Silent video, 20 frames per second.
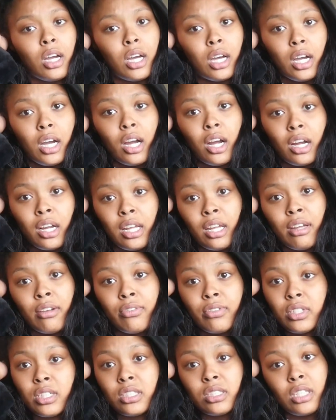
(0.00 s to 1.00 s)
uh, her
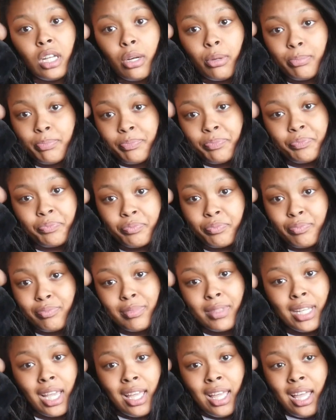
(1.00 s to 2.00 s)
gift. So
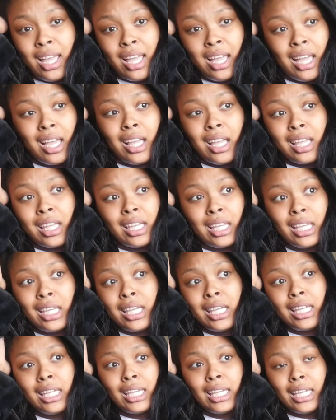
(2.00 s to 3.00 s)

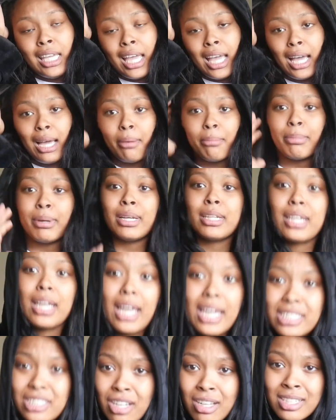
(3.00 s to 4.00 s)
yeah, but
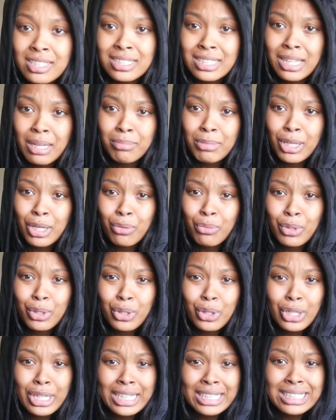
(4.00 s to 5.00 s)
as y'all can see, I'm looking
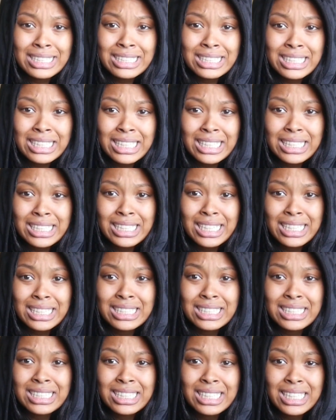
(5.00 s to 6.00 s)
real crusty,
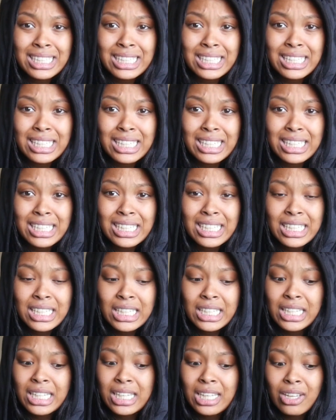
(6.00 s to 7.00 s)
dusty,
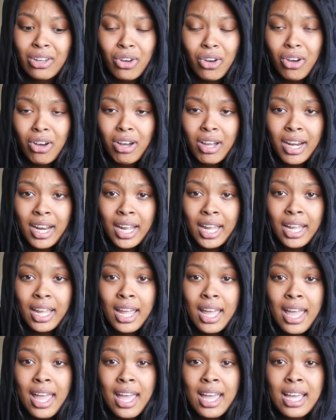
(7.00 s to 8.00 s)
all that.
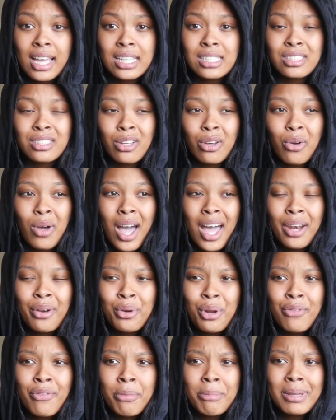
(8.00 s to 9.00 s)
So I don't
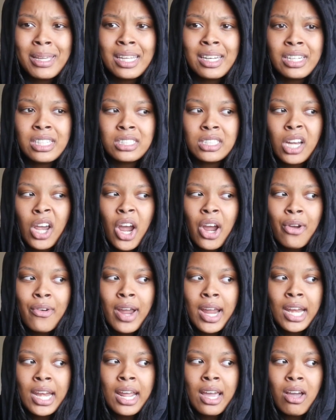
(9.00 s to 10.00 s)
know if I'm gonna get in the shower
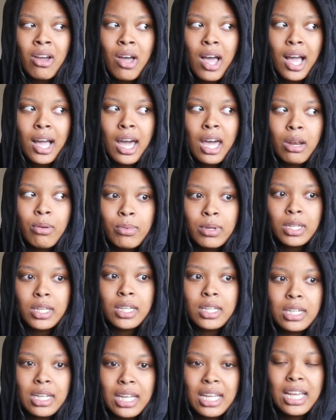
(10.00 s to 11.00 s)
right now. I kind of want to
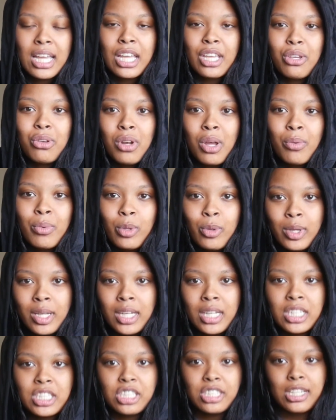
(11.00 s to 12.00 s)
get, you know, when you get
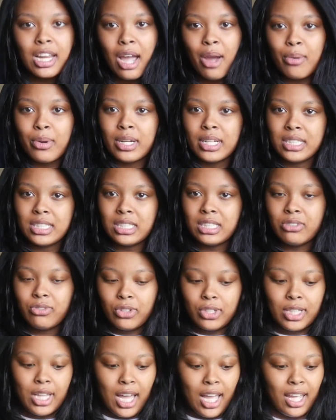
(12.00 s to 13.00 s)
in the shower, it just
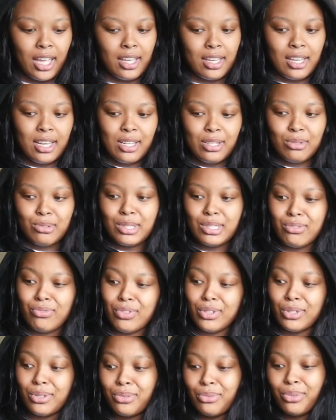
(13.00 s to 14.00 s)
feel like you just
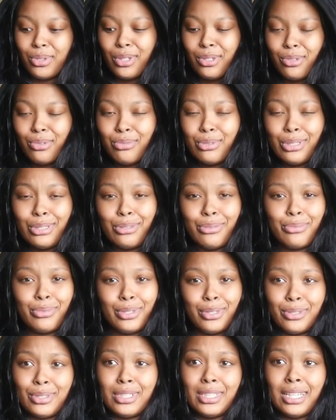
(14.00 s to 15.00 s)
feel real, real,
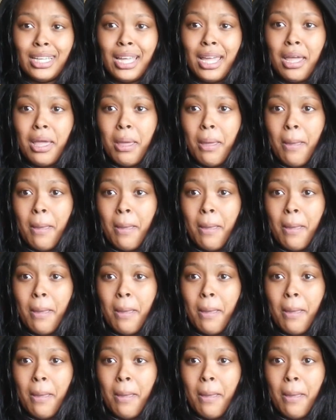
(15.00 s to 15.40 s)
real good.